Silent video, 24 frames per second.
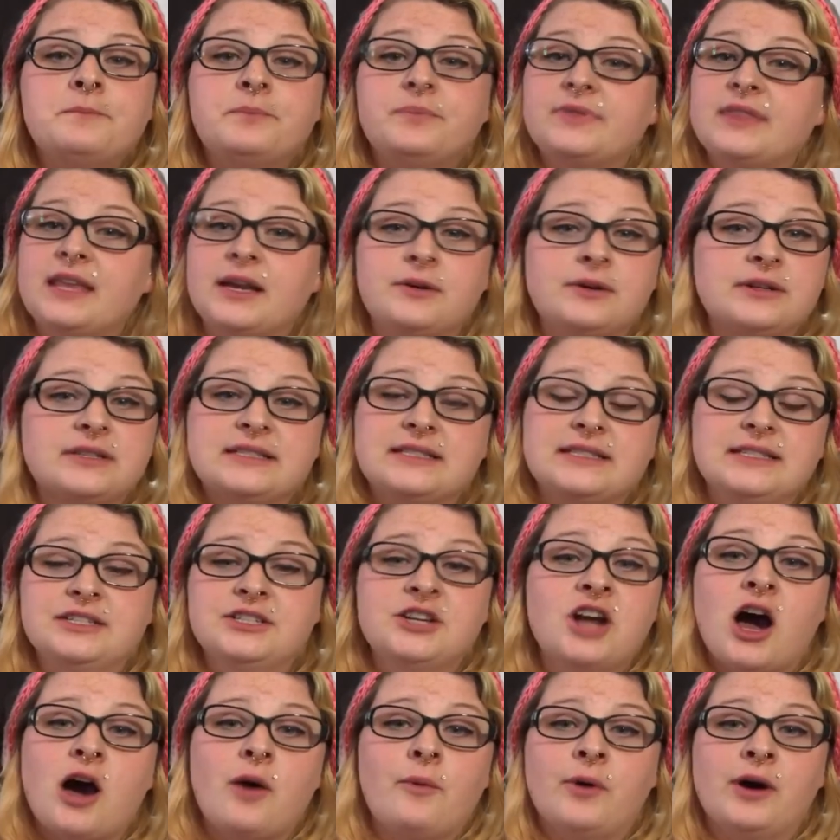There was
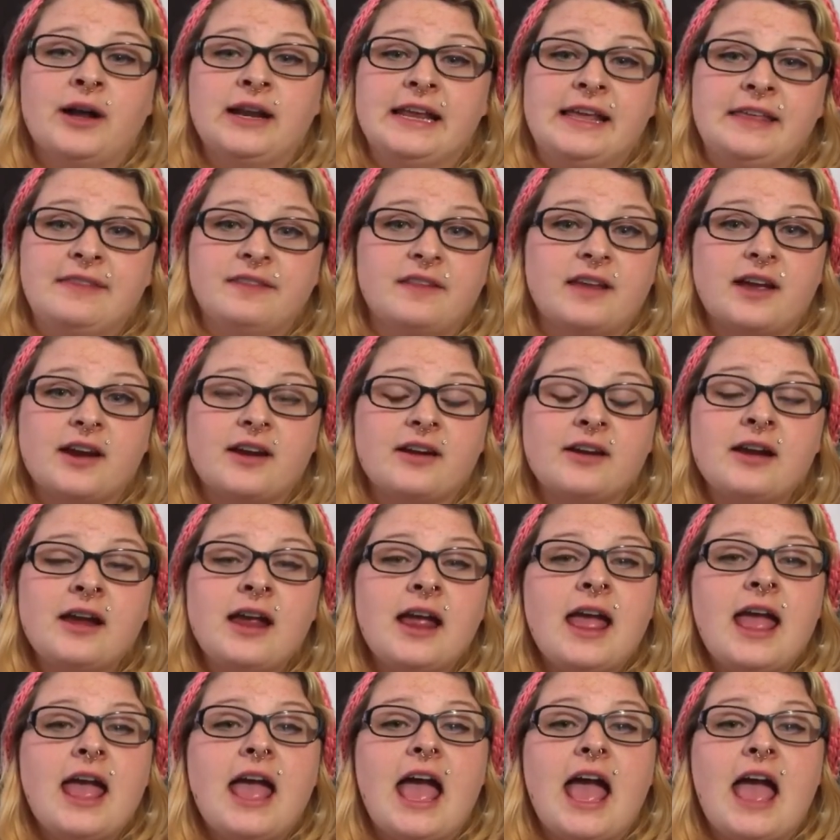not one in there.
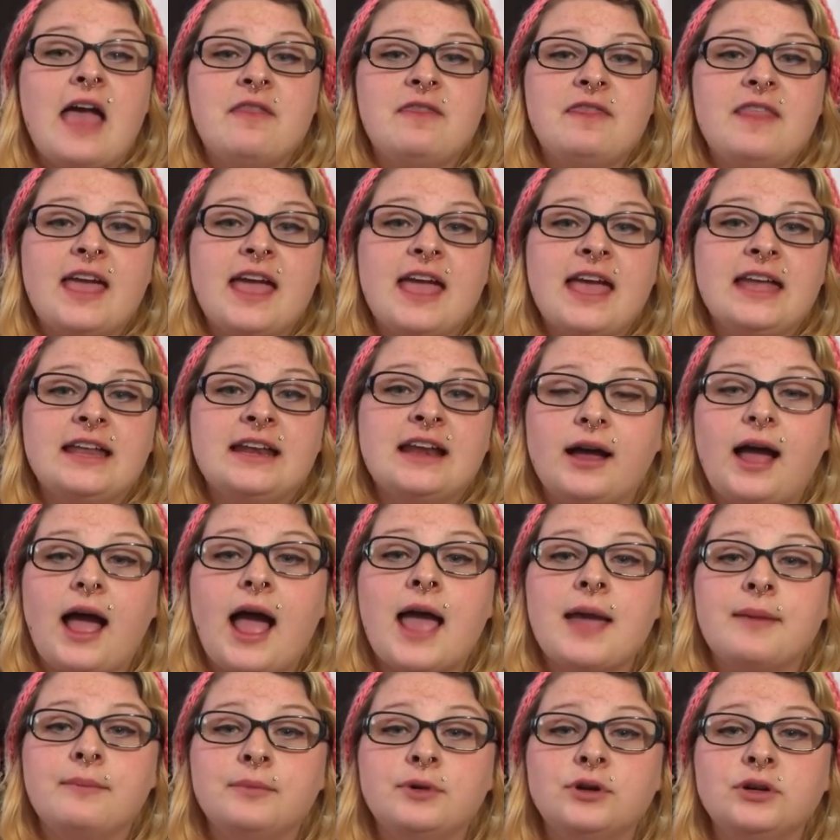And then
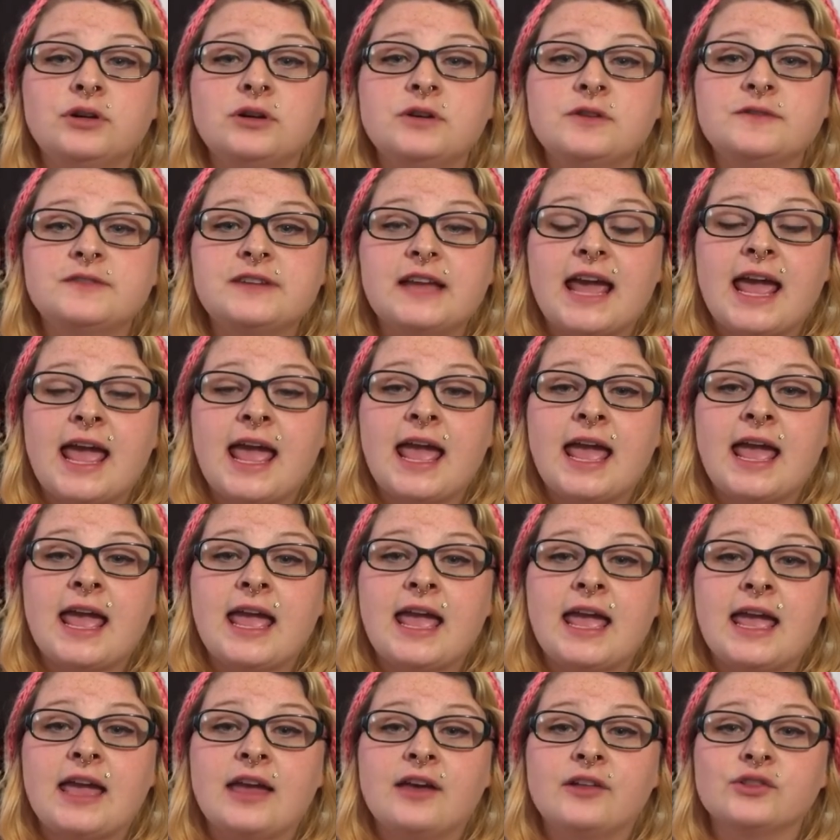I moved
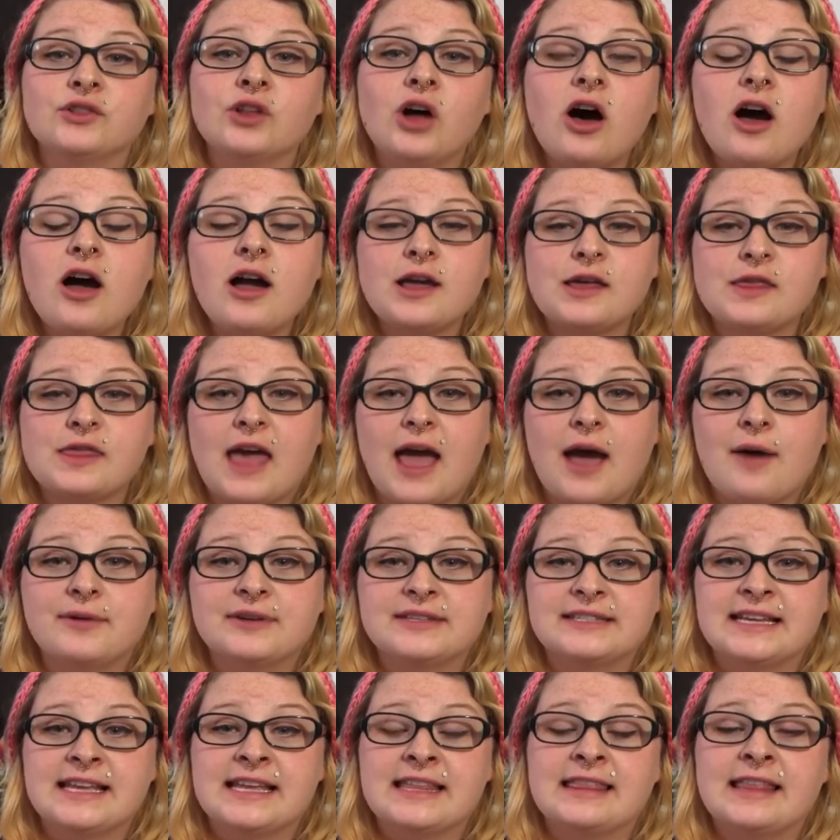a log that
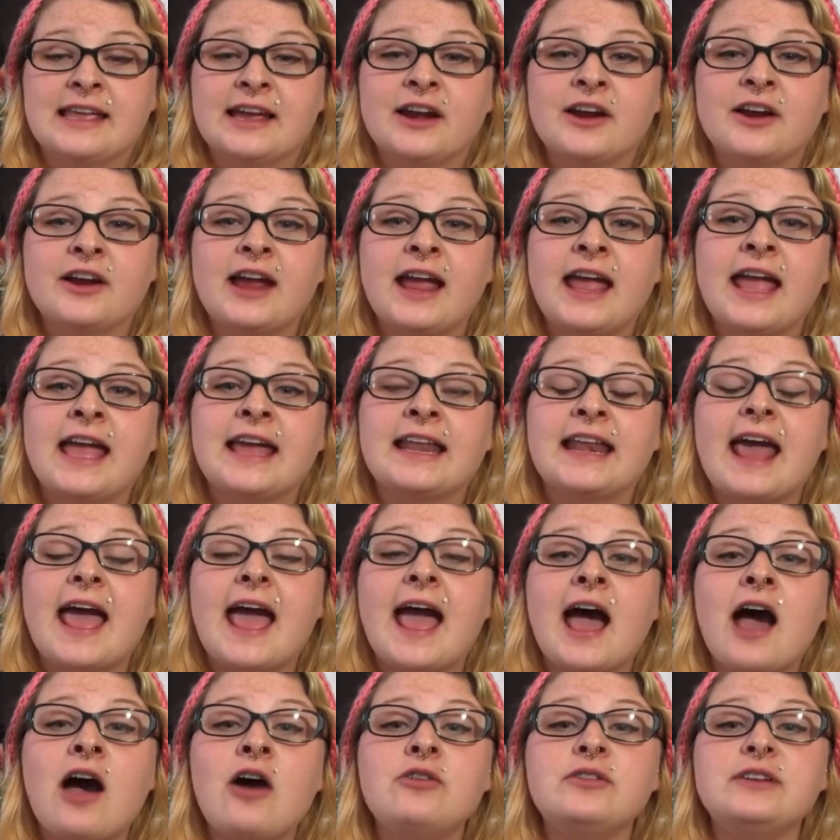was in there and
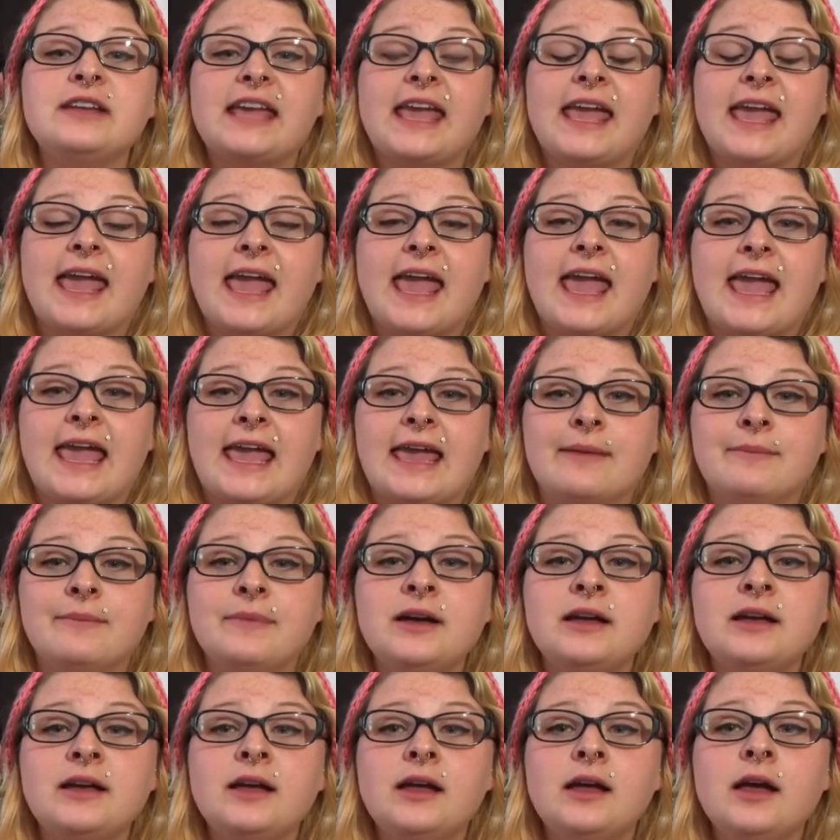out
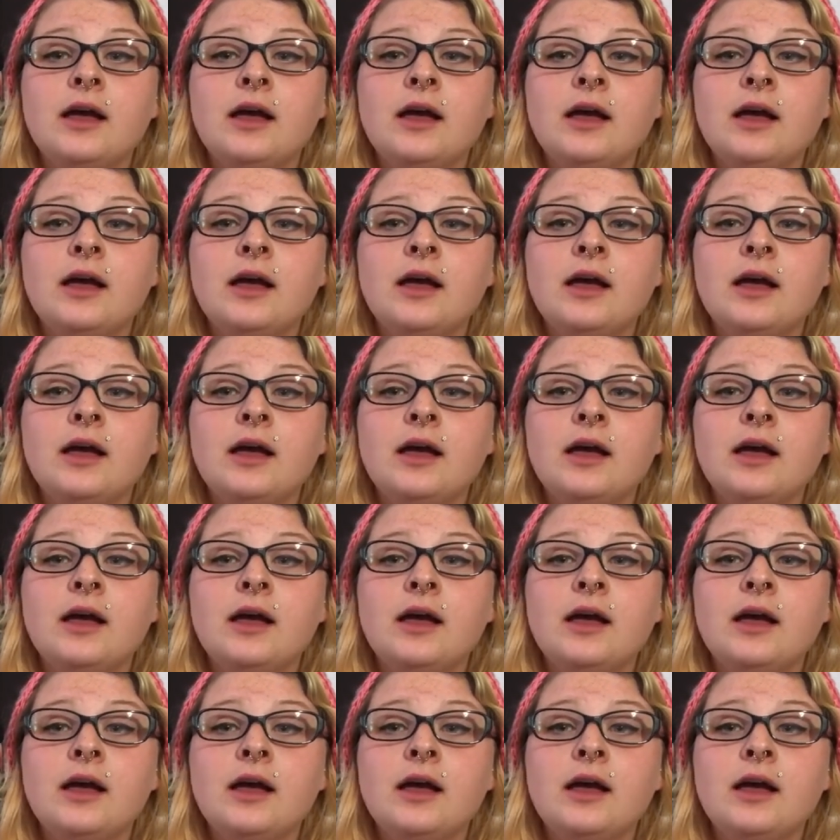came